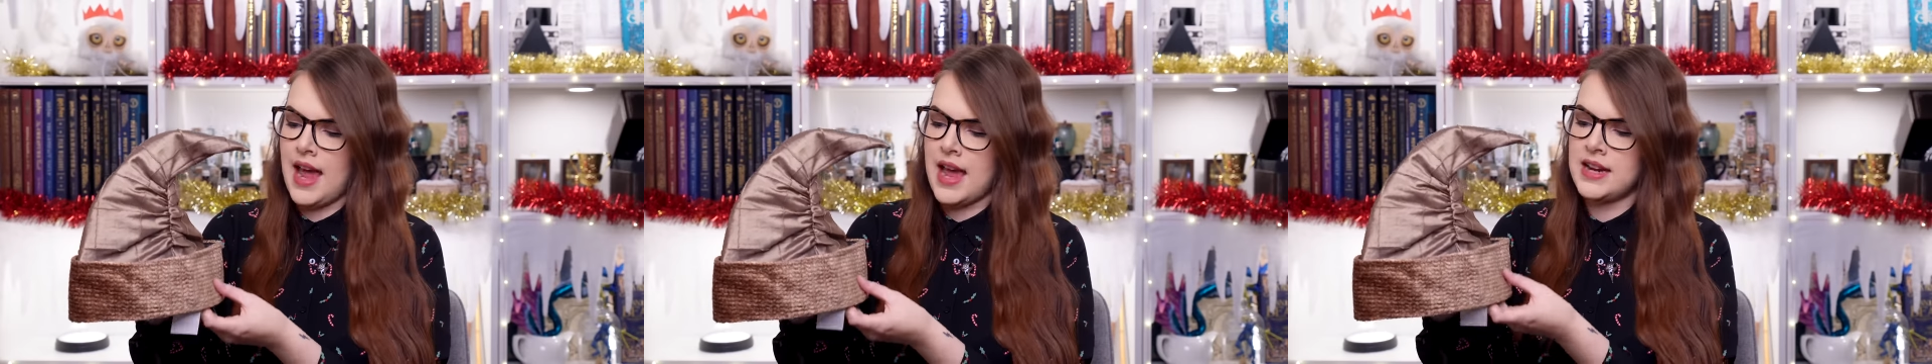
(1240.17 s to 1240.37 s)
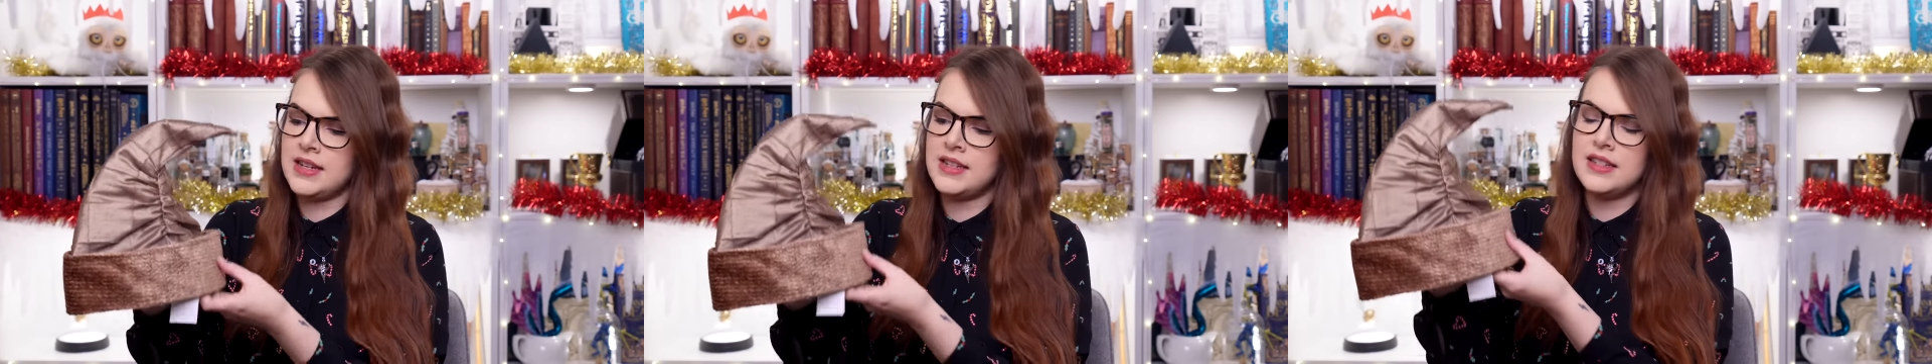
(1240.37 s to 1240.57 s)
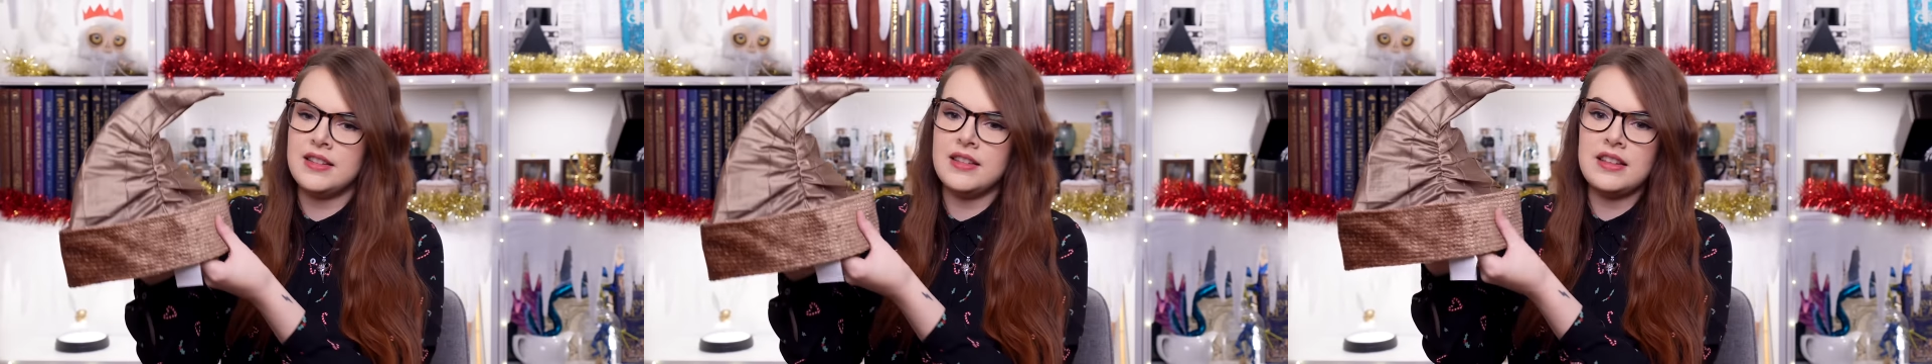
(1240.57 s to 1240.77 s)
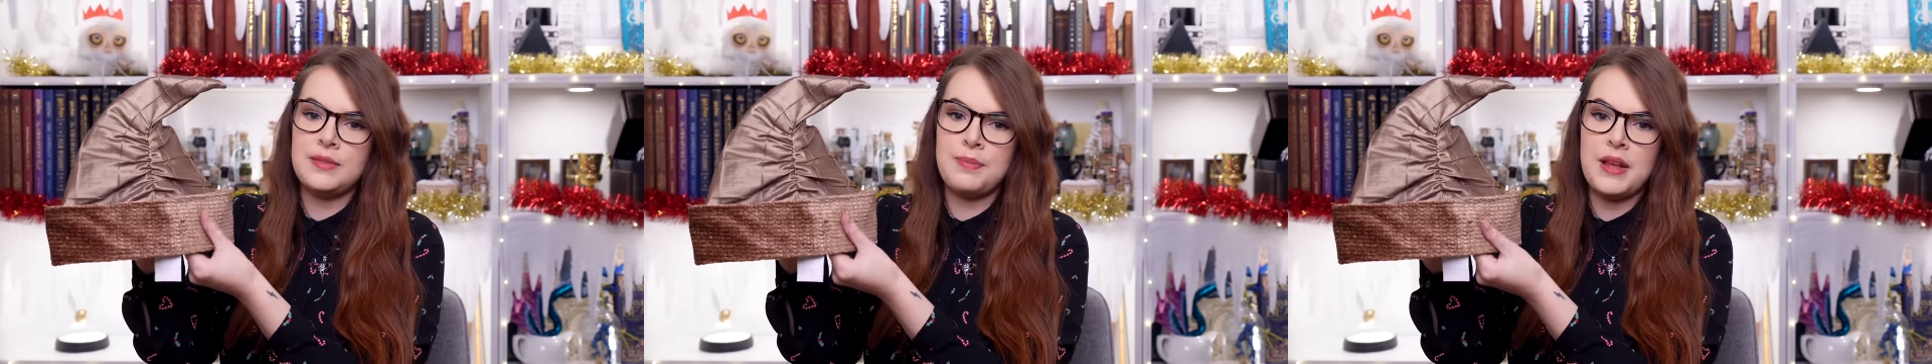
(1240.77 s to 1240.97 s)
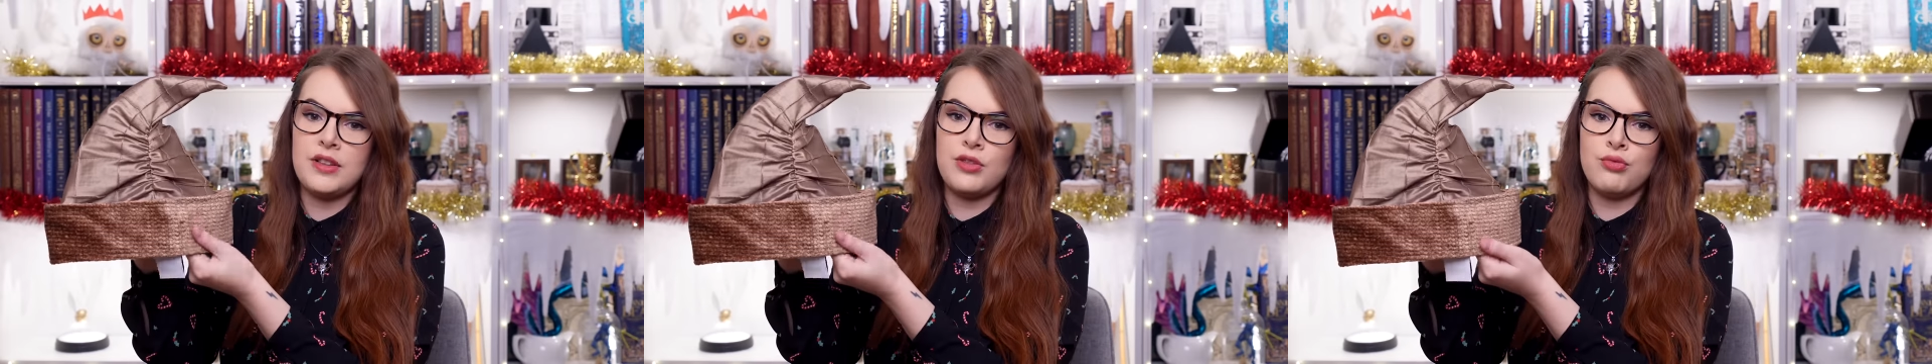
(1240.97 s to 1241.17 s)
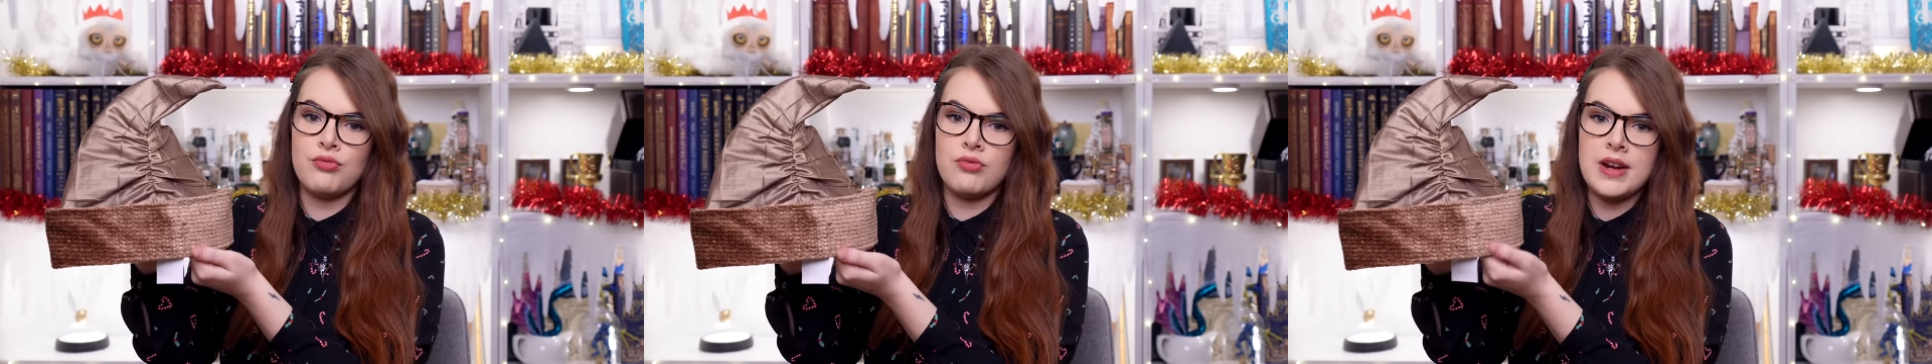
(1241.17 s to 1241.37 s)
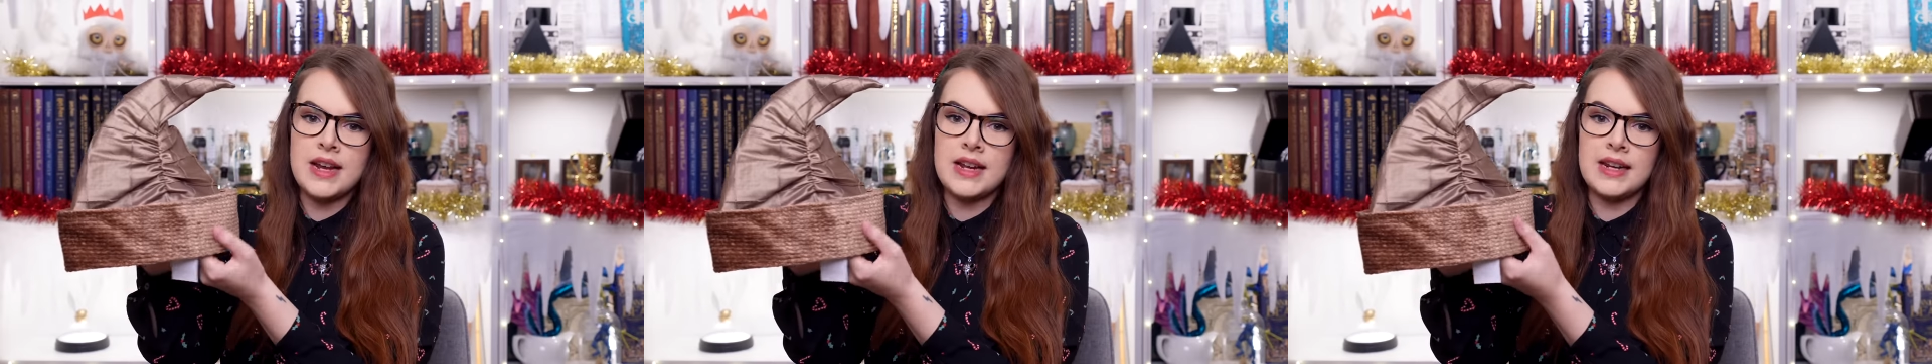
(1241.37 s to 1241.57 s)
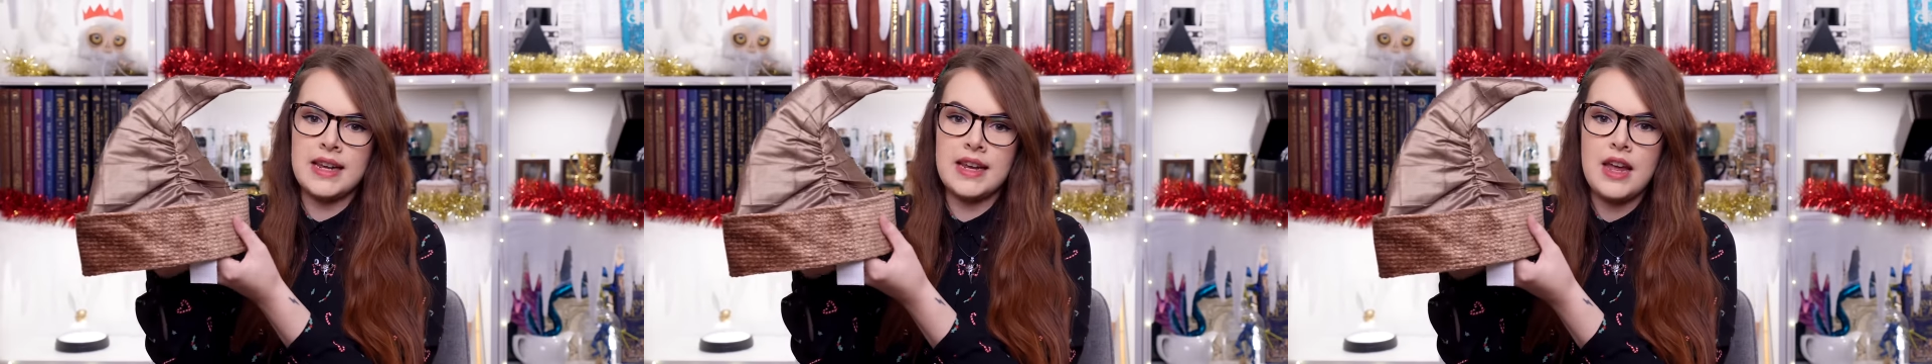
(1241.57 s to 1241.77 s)
end and this bit's
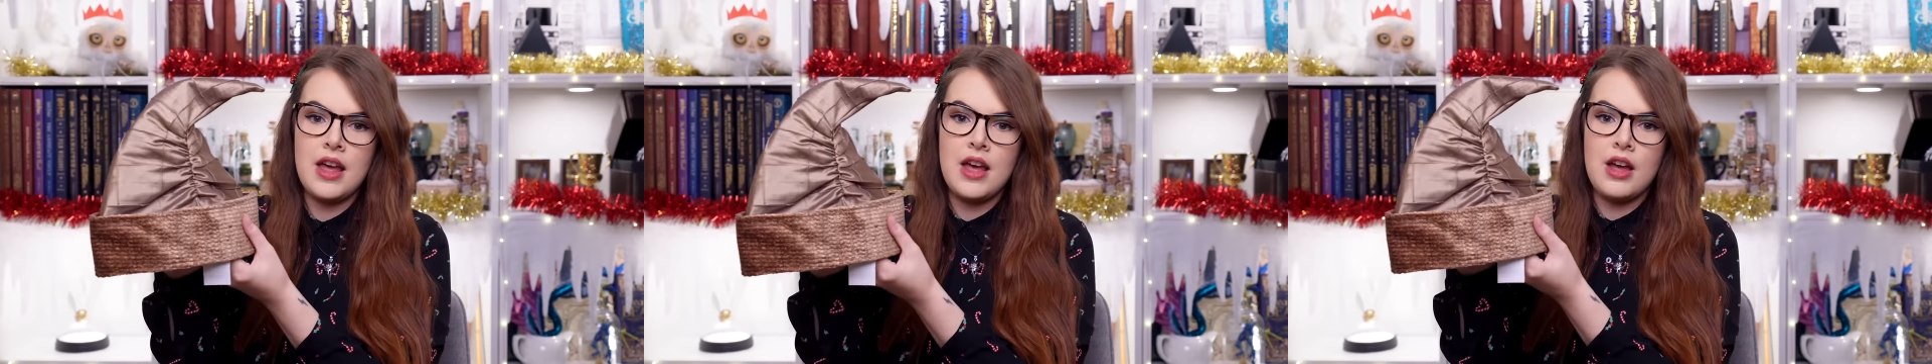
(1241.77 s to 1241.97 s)
really